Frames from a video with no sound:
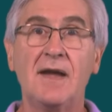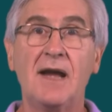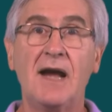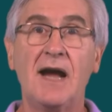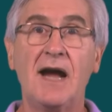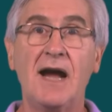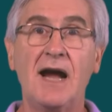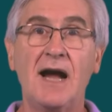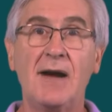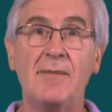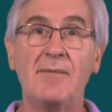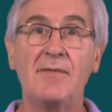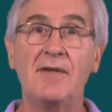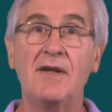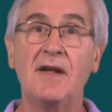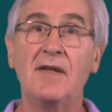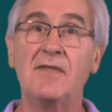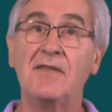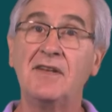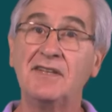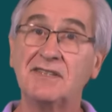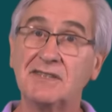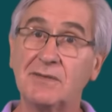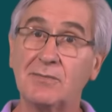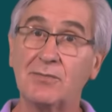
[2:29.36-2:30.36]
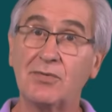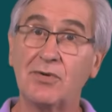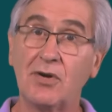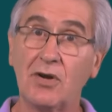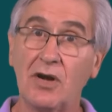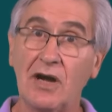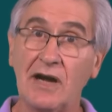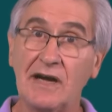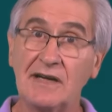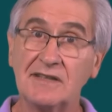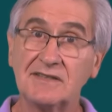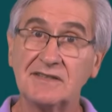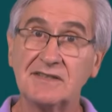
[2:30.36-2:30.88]
And this
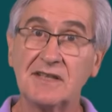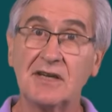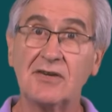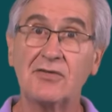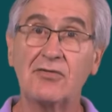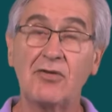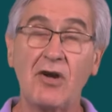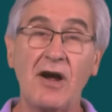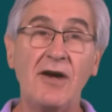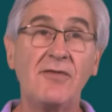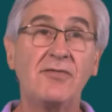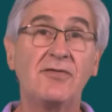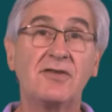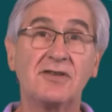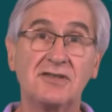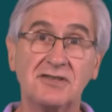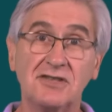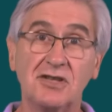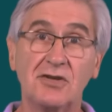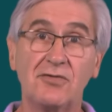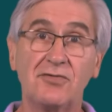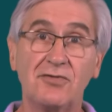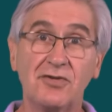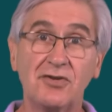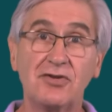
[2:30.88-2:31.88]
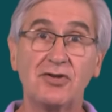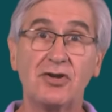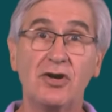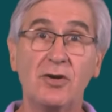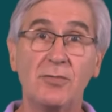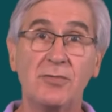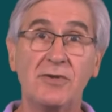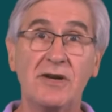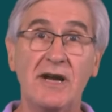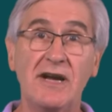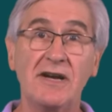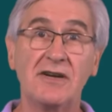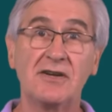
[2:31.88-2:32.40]
implies a right to
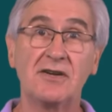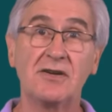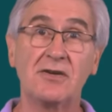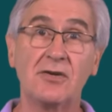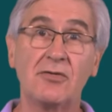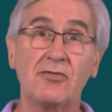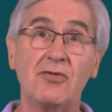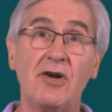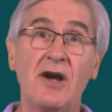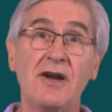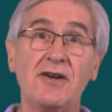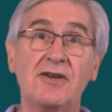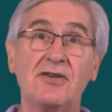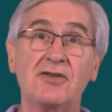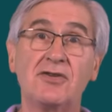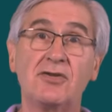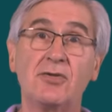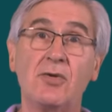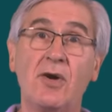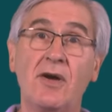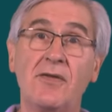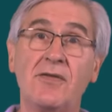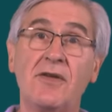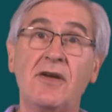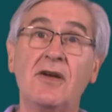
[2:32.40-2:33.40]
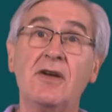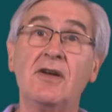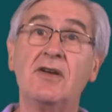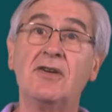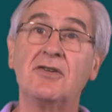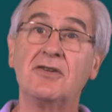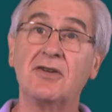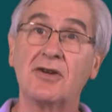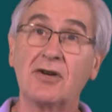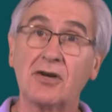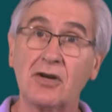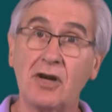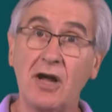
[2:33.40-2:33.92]
self-determinate, the right to either
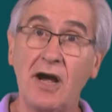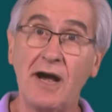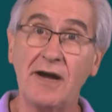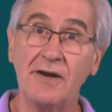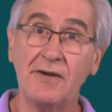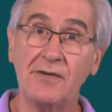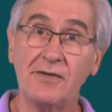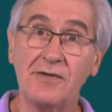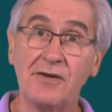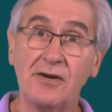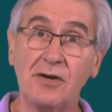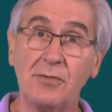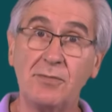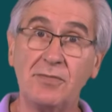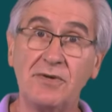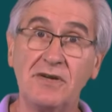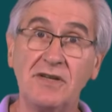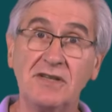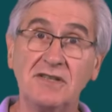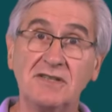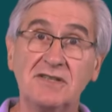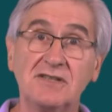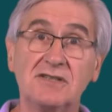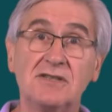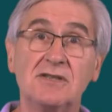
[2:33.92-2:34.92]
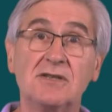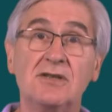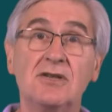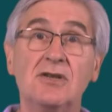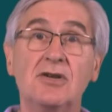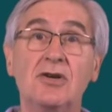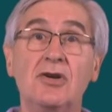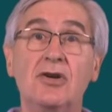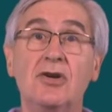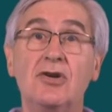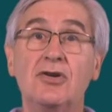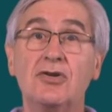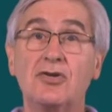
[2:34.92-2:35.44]
decline therapies,
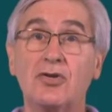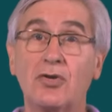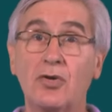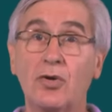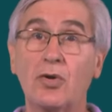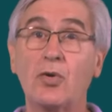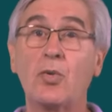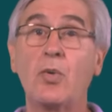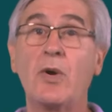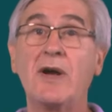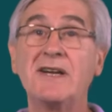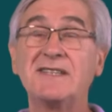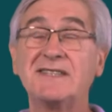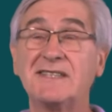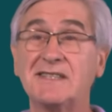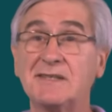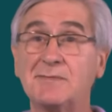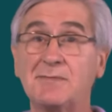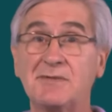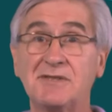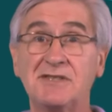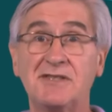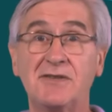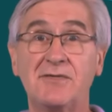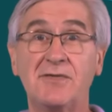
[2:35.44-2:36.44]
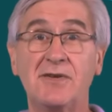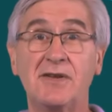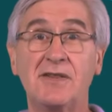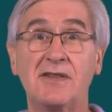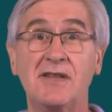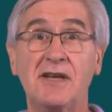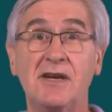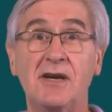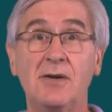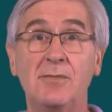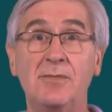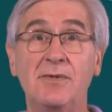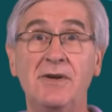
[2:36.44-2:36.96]
to request a specific
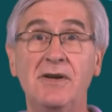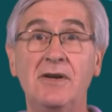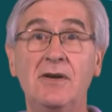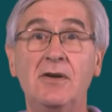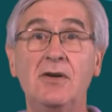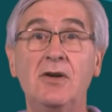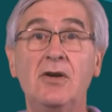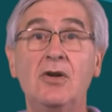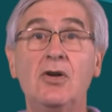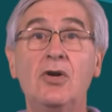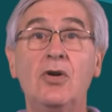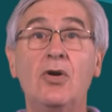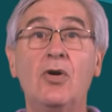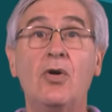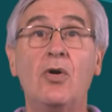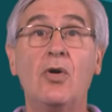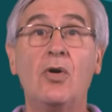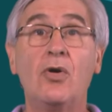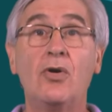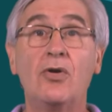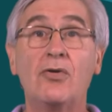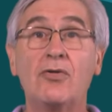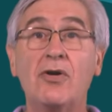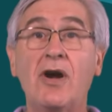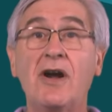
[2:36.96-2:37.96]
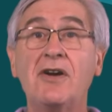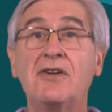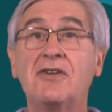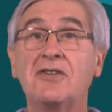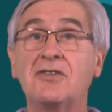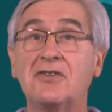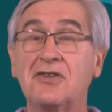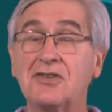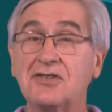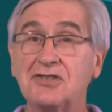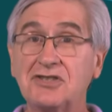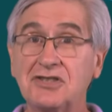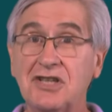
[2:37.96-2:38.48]
therapy, or a right
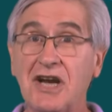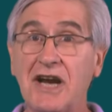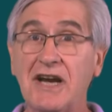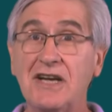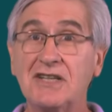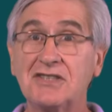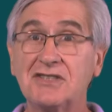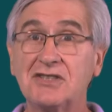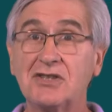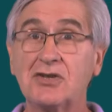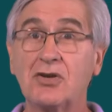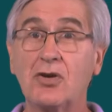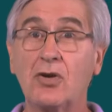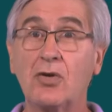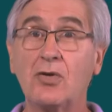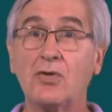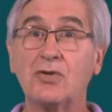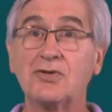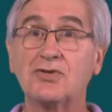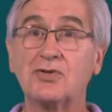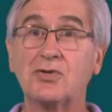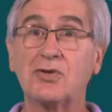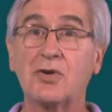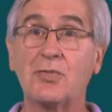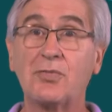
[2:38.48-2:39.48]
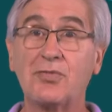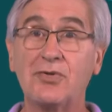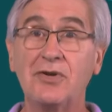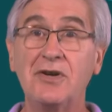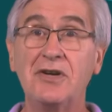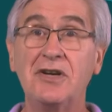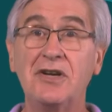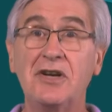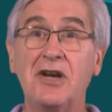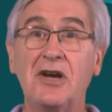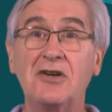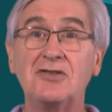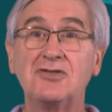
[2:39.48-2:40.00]
to change the goals or to
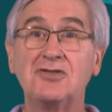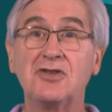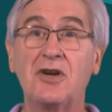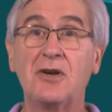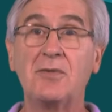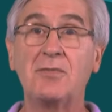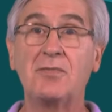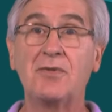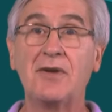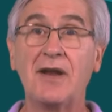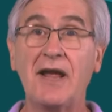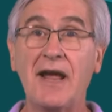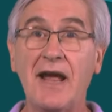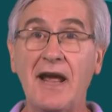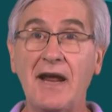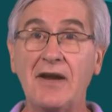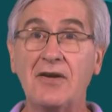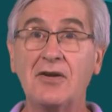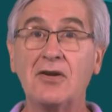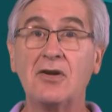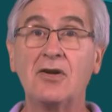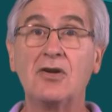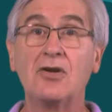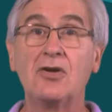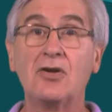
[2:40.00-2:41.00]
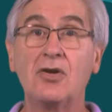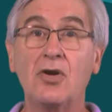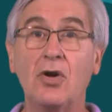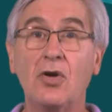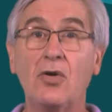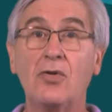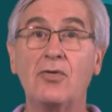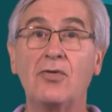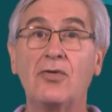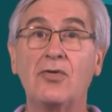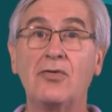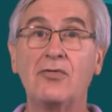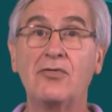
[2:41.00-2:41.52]
pre-negotiate planned
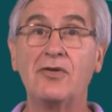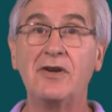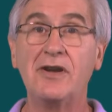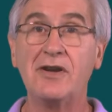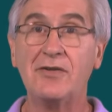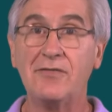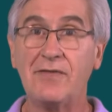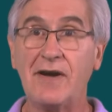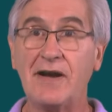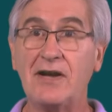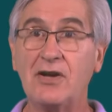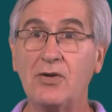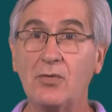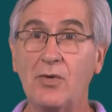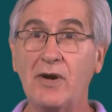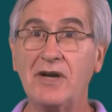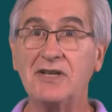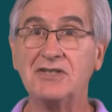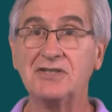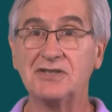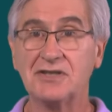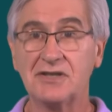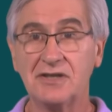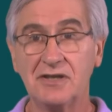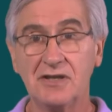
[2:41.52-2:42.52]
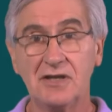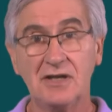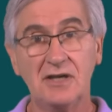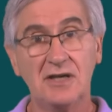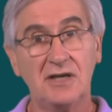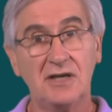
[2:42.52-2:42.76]
goal re-evaluation